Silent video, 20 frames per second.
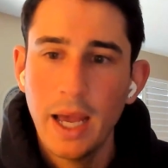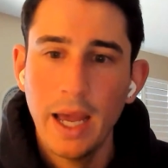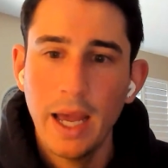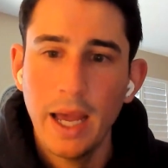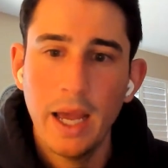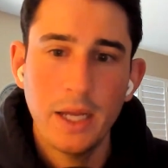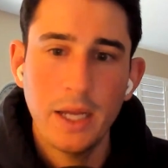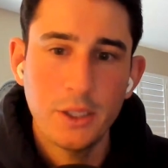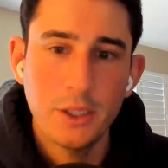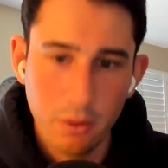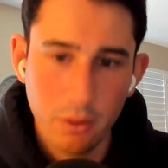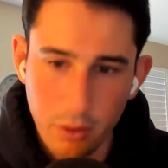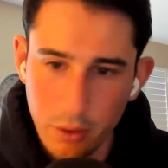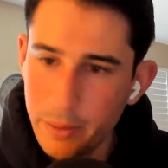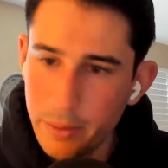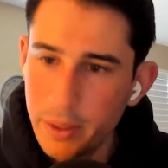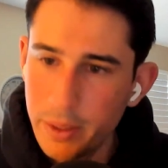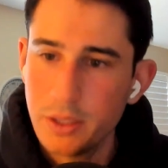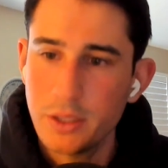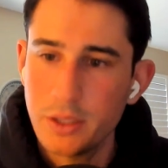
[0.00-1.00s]
and joe
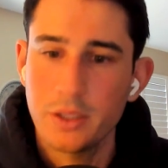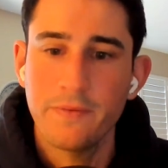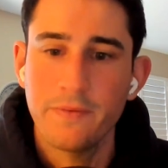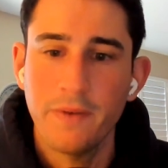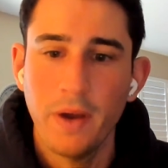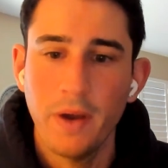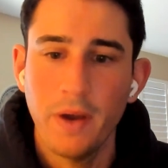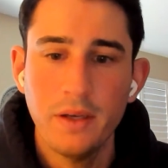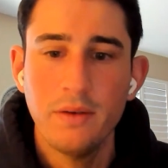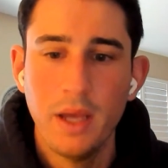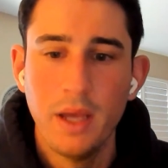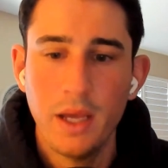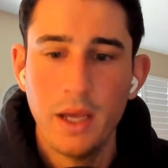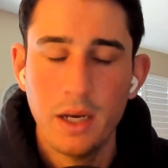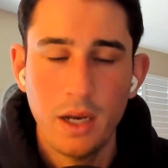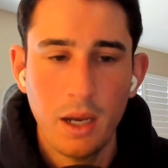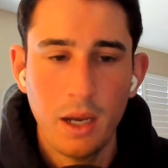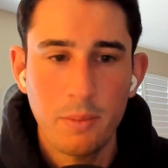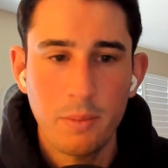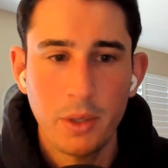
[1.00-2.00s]
lubin is just fighting and uh,